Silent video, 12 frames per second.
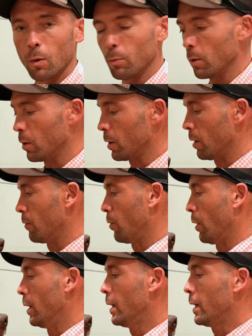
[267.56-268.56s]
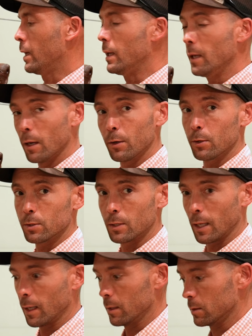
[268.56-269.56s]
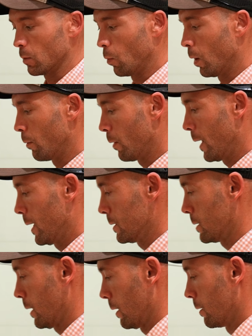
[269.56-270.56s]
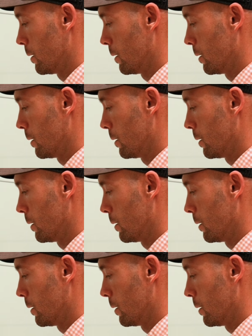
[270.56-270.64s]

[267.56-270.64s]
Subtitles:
what we're looking for. He understands what we're asking.